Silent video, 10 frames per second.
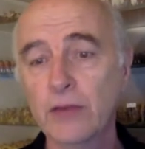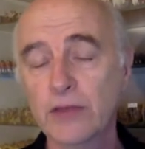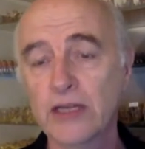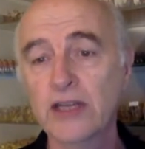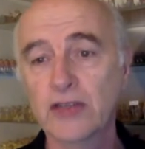it
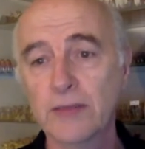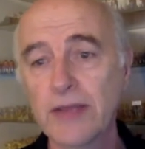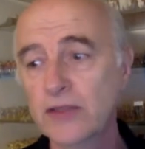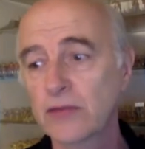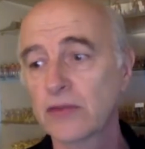was an
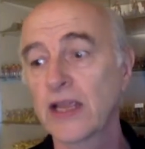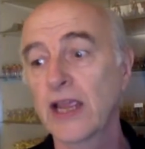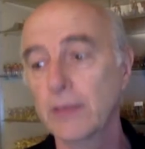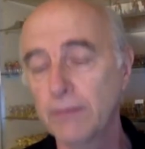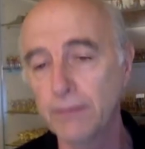instrumental thing
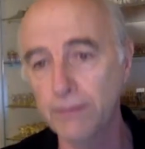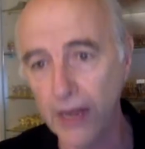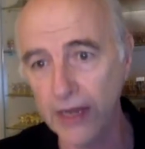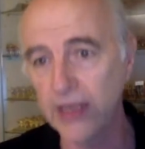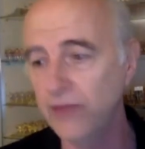
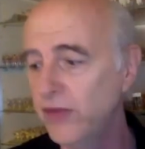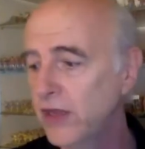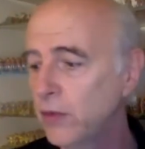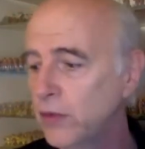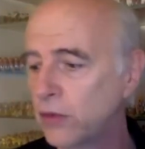in giving
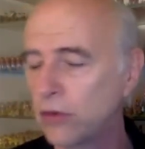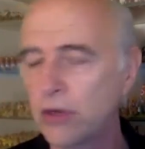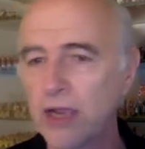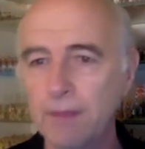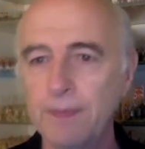you your
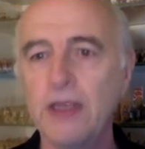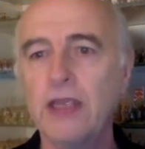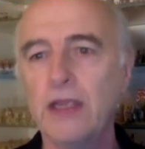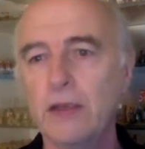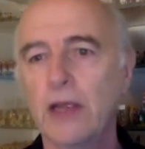company
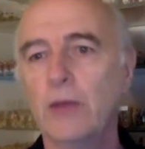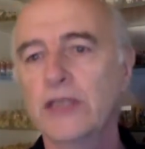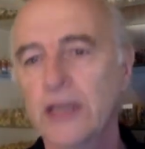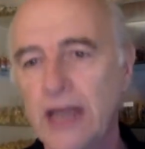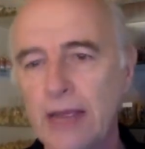unit,
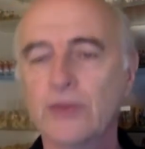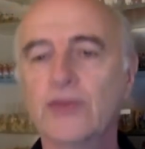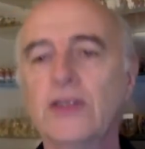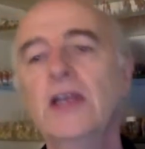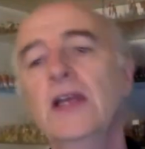which enables